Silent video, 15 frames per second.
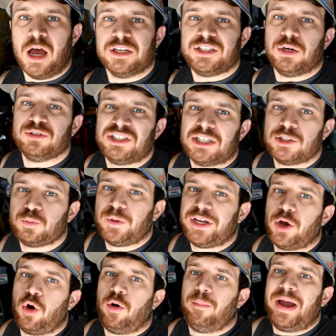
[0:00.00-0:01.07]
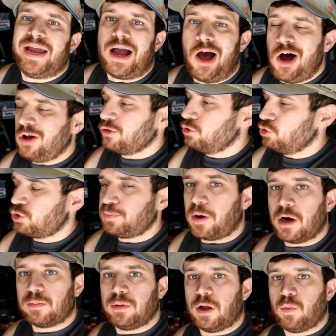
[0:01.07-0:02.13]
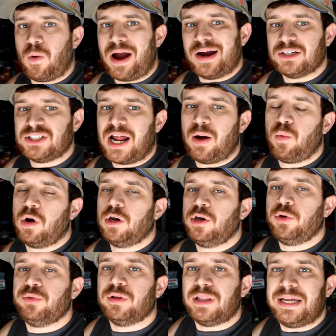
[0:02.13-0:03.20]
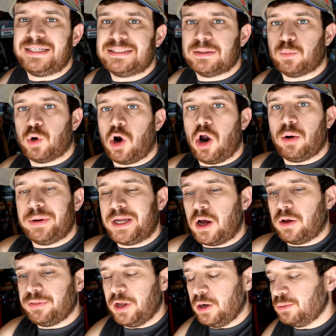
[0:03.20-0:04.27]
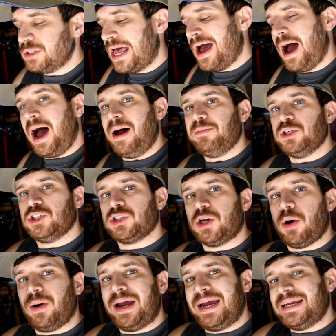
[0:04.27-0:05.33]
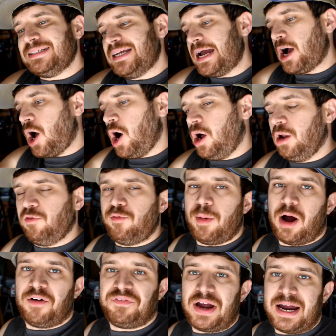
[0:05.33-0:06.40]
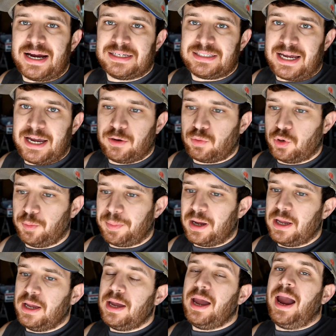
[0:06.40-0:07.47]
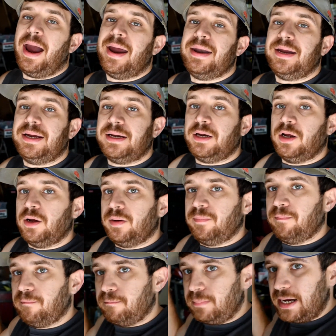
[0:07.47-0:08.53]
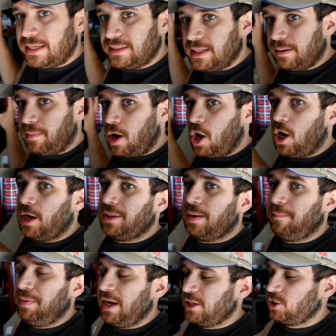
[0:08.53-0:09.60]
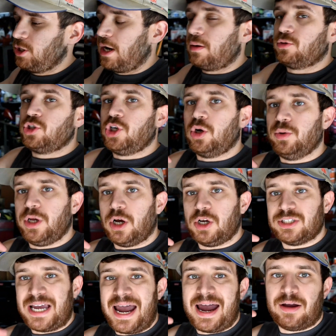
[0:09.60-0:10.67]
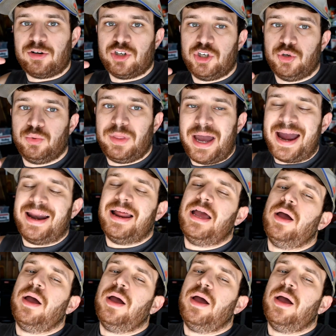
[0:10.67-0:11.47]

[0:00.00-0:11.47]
So since we gonna make all new spark plug wires and I want to know the links that were already on those, I'm gonna just go ahead and take all of them off as a group and then make them on the bench, and I will show y'all how to do that.